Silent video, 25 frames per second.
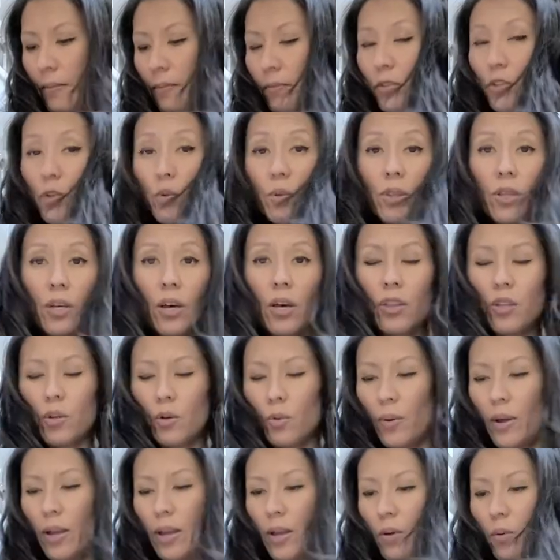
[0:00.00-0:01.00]
do it the other
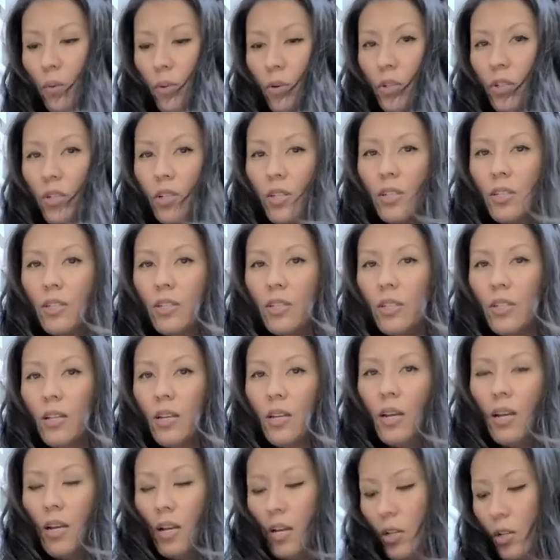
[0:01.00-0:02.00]
way, which is
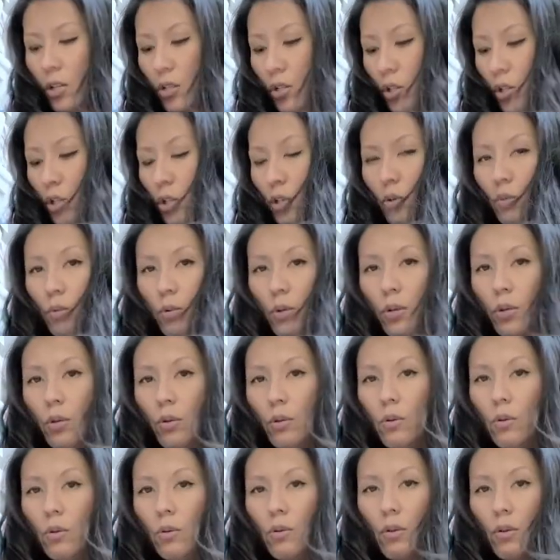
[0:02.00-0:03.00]

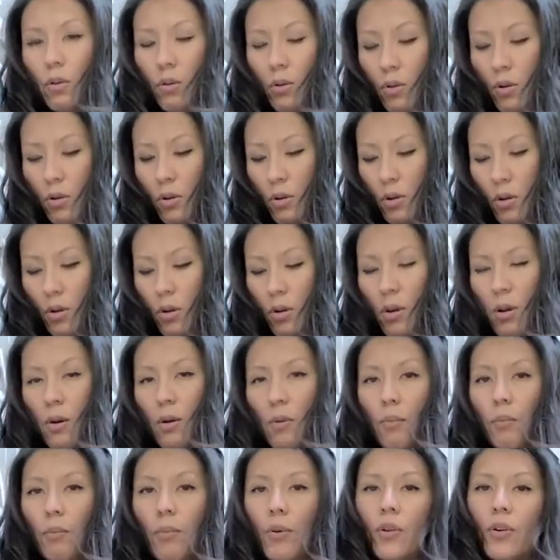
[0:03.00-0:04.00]
churu,
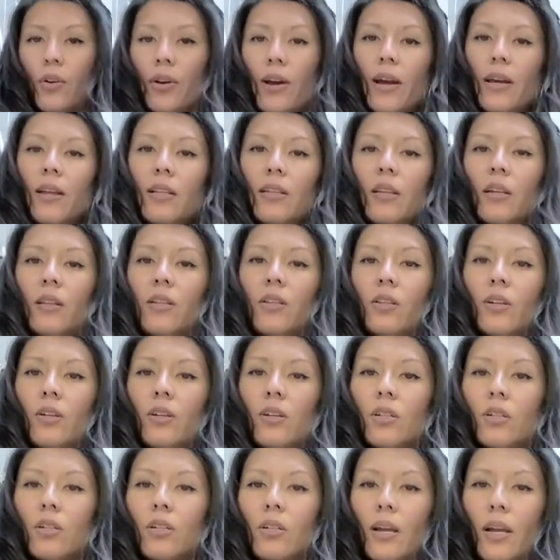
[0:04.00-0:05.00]
put your hand
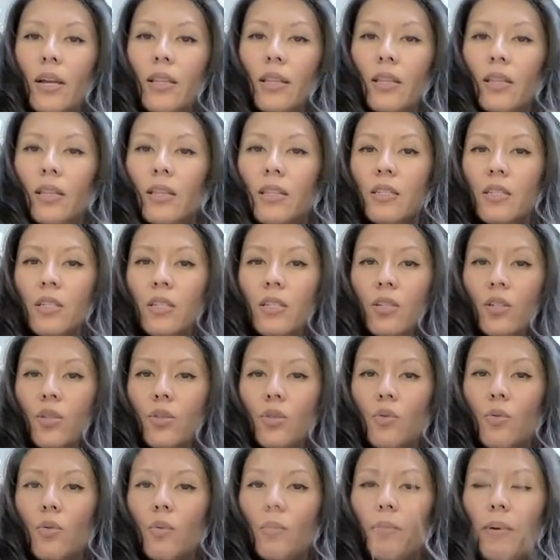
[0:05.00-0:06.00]
under, and then this is a
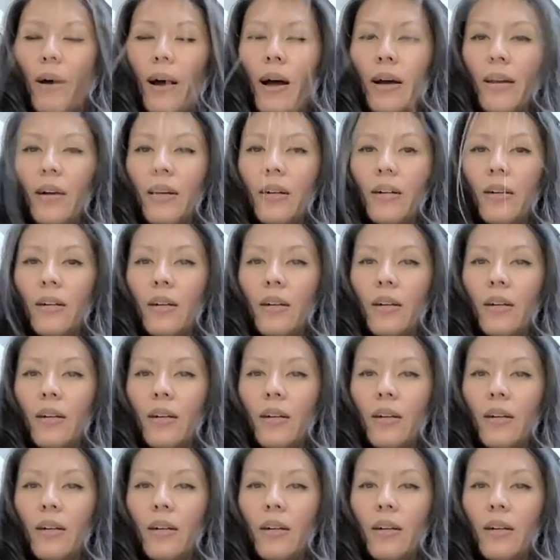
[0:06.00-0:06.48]
scoop back,